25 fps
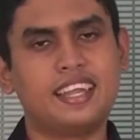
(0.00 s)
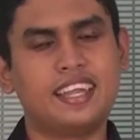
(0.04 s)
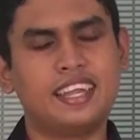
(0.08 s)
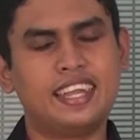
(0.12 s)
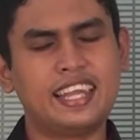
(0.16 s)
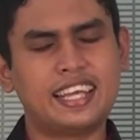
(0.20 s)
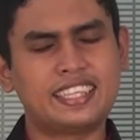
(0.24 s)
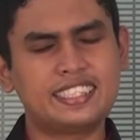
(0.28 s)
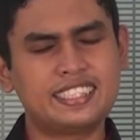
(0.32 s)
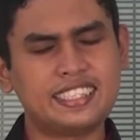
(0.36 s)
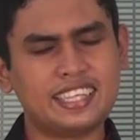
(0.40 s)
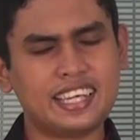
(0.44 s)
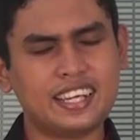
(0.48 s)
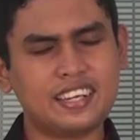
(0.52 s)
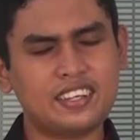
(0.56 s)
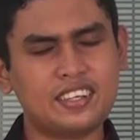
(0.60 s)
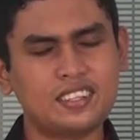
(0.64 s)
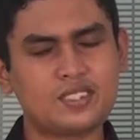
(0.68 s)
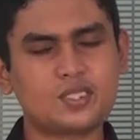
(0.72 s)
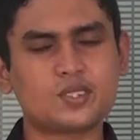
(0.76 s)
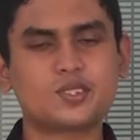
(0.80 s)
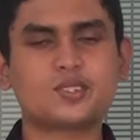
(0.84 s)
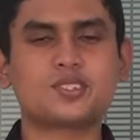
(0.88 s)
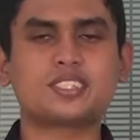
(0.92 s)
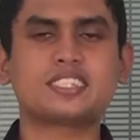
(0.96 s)
Lexical
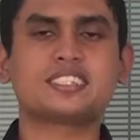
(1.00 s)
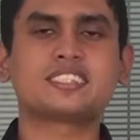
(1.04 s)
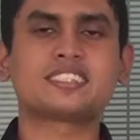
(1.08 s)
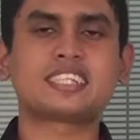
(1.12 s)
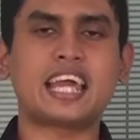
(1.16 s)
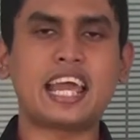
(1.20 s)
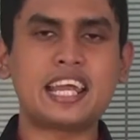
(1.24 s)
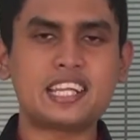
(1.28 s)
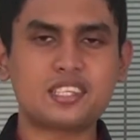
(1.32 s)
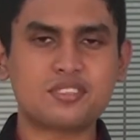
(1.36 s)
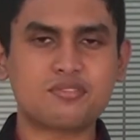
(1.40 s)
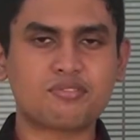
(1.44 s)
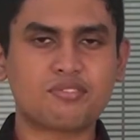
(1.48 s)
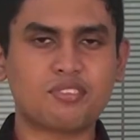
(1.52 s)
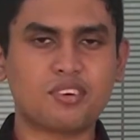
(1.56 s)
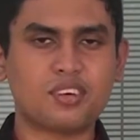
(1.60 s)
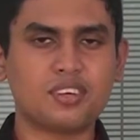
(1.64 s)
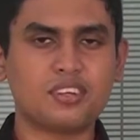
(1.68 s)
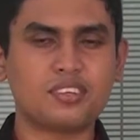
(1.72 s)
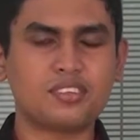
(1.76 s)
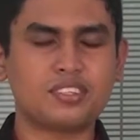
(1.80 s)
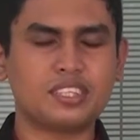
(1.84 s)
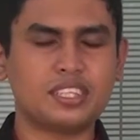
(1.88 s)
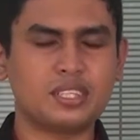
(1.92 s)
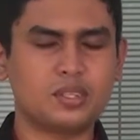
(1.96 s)
resource stands for
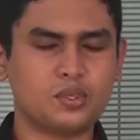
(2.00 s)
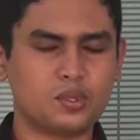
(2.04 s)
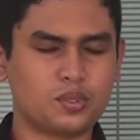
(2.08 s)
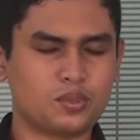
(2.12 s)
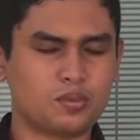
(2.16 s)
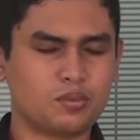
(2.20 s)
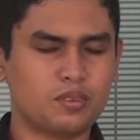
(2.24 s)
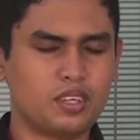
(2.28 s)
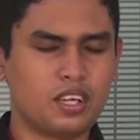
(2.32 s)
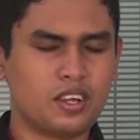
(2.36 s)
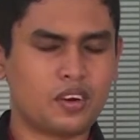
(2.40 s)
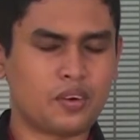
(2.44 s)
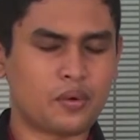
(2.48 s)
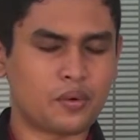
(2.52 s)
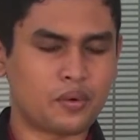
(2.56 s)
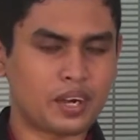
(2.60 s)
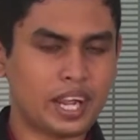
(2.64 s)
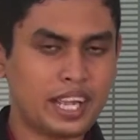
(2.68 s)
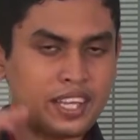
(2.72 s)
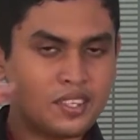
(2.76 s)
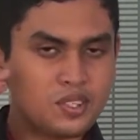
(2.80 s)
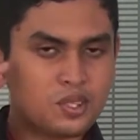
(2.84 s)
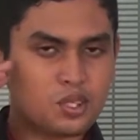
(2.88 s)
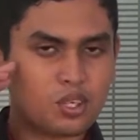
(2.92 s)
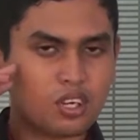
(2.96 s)
your
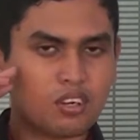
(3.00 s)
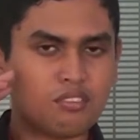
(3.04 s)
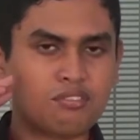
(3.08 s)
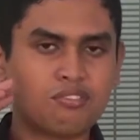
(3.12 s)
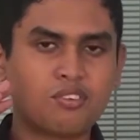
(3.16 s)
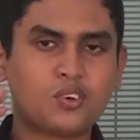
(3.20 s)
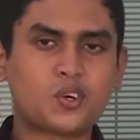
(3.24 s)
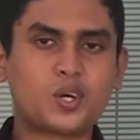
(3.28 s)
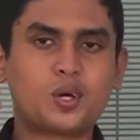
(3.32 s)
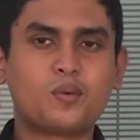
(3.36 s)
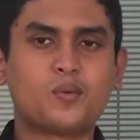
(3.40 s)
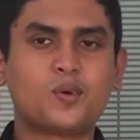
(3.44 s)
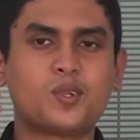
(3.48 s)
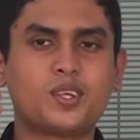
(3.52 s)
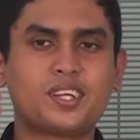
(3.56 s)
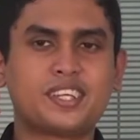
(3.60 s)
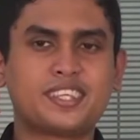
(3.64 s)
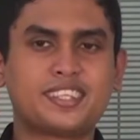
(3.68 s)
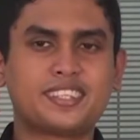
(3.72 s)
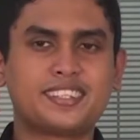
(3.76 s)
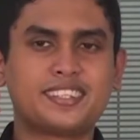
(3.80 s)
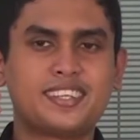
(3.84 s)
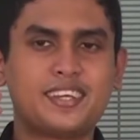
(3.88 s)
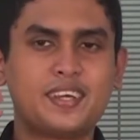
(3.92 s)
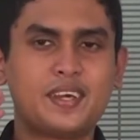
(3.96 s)
range of
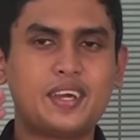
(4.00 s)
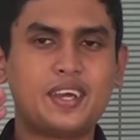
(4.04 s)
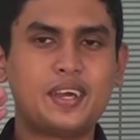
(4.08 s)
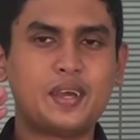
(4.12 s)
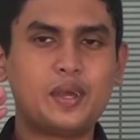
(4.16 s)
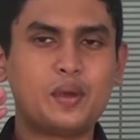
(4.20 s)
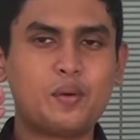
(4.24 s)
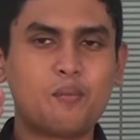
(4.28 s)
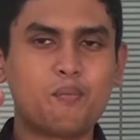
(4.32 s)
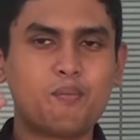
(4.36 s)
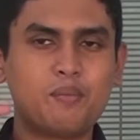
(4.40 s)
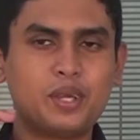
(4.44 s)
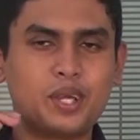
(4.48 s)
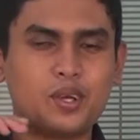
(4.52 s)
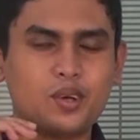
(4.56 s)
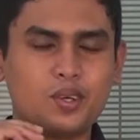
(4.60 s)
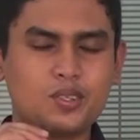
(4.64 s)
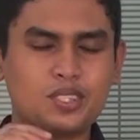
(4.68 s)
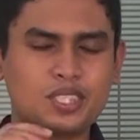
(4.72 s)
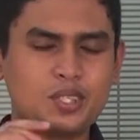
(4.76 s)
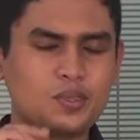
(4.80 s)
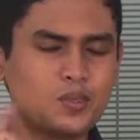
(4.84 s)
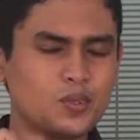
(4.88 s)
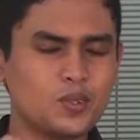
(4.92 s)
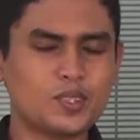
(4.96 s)
vocabulary,
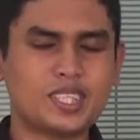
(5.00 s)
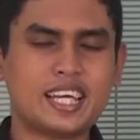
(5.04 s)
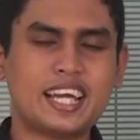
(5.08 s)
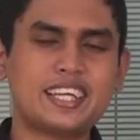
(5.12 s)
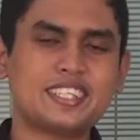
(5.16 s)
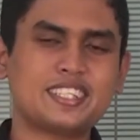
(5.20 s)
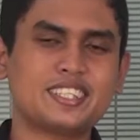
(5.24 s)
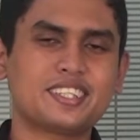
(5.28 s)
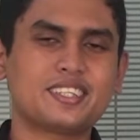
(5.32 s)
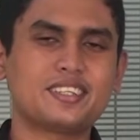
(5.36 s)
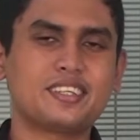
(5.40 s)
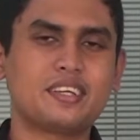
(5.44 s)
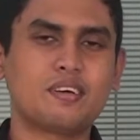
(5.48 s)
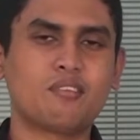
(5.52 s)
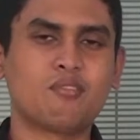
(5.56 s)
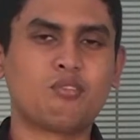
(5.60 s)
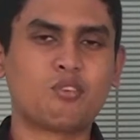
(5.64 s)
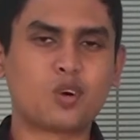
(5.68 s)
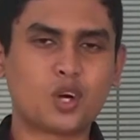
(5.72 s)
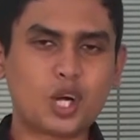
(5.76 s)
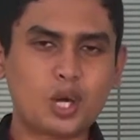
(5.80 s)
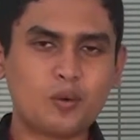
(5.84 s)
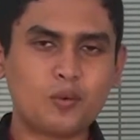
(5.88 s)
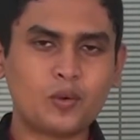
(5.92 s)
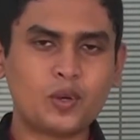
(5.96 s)
because you know that
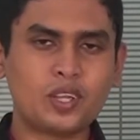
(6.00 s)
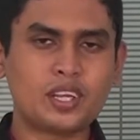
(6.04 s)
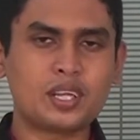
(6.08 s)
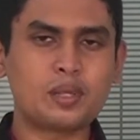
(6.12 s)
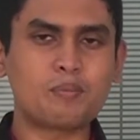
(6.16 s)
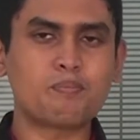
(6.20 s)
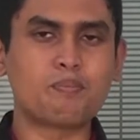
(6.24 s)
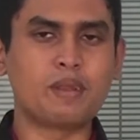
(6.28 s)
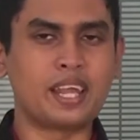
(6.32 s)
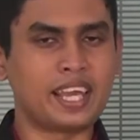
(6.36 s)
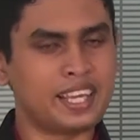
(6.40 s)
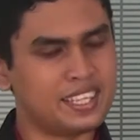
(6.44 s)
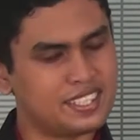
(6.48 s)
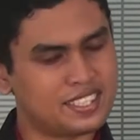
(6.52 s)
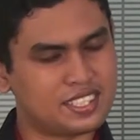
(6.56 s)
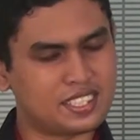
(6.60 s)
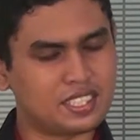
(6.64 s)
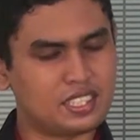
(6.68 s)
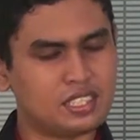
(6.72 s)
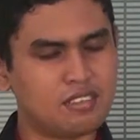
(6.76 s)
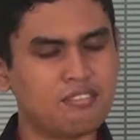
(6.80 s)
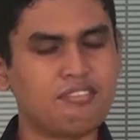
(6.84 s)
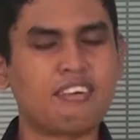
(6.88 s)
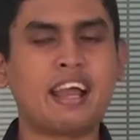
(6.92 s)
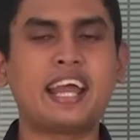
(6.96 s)
vocabulary plays
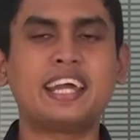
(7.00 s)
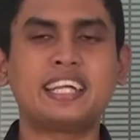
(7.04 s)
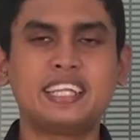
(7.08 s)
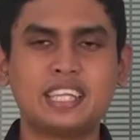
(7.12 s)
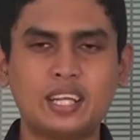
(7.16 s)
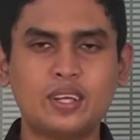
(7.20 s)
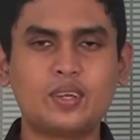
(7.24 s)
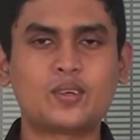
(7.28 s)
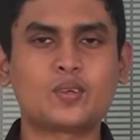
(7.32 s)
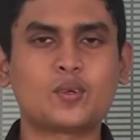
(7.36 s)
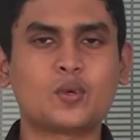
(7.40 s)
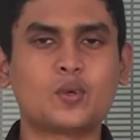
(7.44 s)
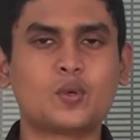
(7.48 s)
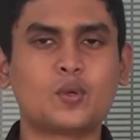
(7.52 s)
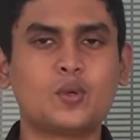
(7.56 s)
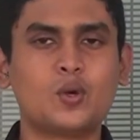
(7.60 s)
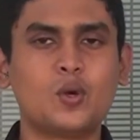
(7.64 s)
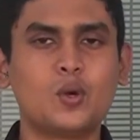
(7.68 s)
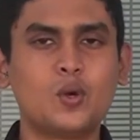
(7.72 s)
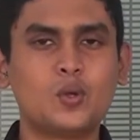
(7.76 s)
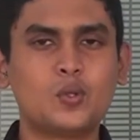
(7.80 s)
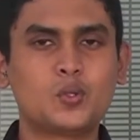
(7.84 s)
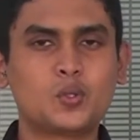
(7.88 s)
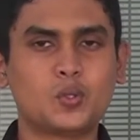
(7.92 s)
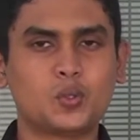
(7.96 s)
the vital role
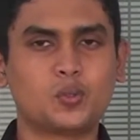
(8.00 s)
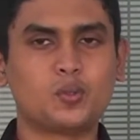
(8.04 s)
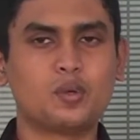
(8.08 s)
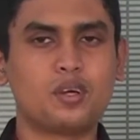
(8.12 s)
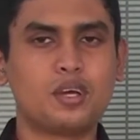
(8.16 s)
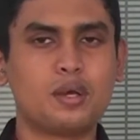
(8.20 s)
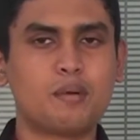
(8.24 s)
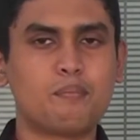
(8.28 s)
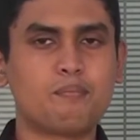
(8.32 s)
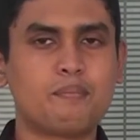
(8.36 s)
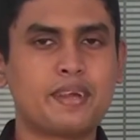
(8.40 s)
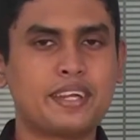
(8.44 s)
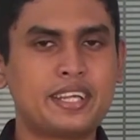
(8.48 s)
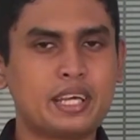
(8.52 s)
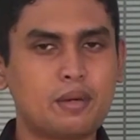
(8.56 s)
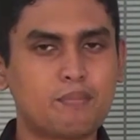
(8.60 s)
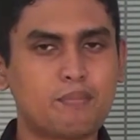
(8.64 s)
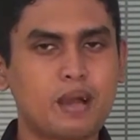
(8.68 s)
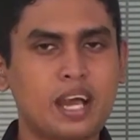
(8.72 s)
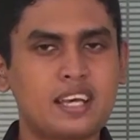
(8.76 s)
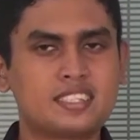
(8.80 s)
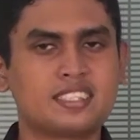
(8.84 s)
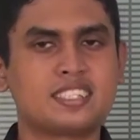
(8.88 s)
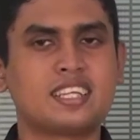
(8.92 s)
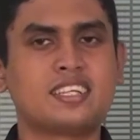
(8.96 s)
to make up
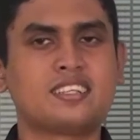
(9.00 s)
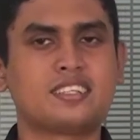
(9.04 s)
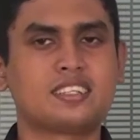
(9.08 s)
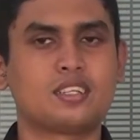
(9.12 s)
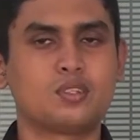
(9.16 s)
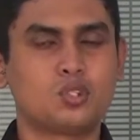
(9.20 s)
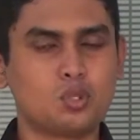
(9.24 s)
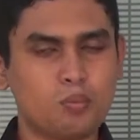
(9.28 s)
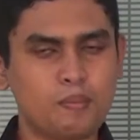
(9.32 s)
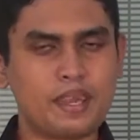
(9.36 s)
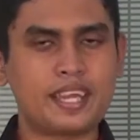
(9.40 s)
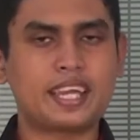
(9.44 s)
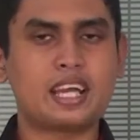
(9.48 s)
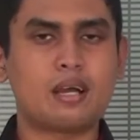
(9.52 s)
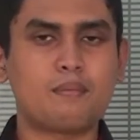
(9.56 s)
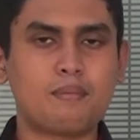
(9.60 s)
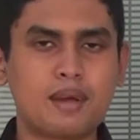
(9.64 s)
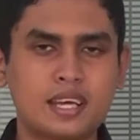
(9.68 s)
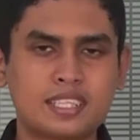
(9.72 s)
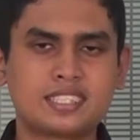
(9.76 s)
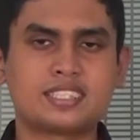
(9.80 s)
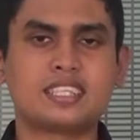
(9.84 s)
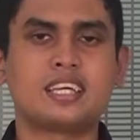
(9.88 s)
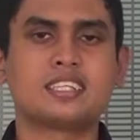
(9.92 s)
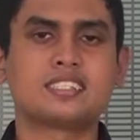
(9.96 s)
a
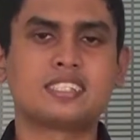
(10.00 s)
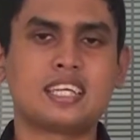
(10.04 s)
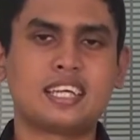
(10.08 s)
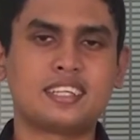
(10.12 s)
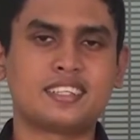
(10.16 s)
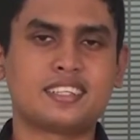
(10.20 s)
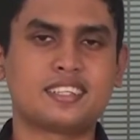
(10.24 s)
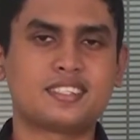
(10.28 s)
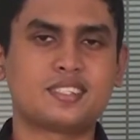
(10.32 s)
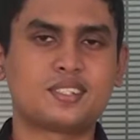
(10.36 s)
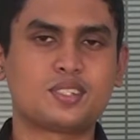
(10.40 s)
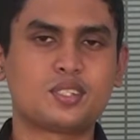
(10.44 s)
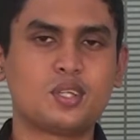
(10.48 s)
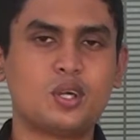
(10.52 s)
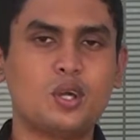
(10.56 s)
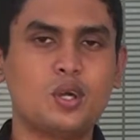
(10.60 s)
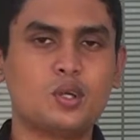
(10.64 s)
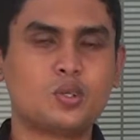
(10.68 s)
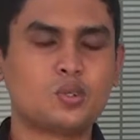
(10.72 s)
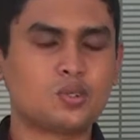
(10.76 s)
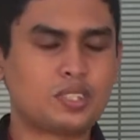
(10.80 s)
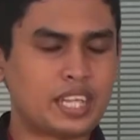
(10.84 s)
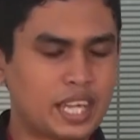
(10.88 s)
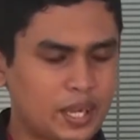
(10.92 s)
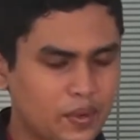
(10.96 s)
sentence,
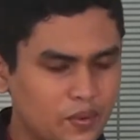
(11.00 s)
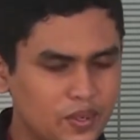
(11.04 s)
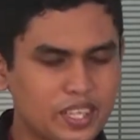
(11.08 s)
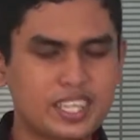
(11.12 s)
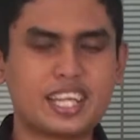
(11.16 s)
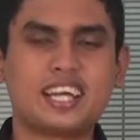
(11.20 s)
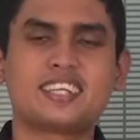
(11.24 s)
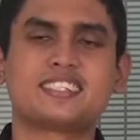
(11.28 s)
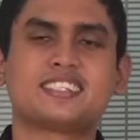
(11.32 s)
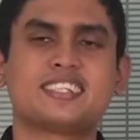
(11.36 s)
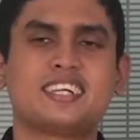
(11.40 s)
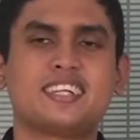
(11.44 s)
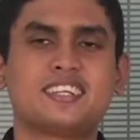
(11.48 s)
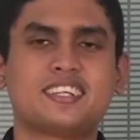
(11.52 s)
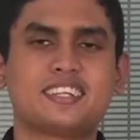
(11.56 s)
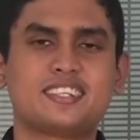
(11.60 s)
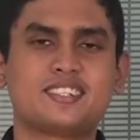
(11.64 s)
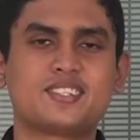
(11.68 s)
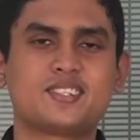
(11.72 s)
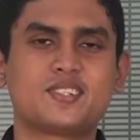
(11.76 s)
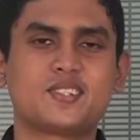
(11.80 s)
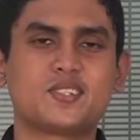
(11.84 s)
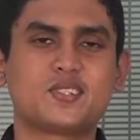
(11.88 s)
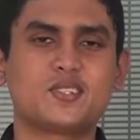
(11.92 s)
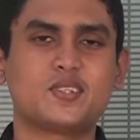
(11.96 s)
to decorate a
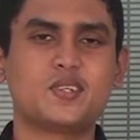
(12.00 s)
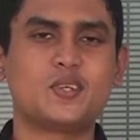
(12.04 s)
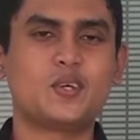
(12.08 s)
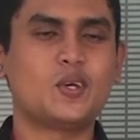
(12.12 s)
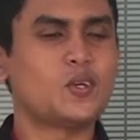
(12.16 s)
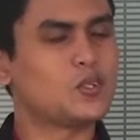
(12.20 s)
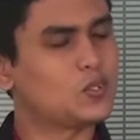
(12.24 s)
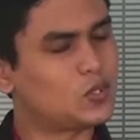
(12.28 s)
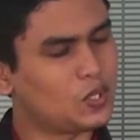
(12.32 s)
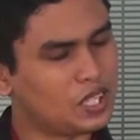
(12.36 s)
sentence.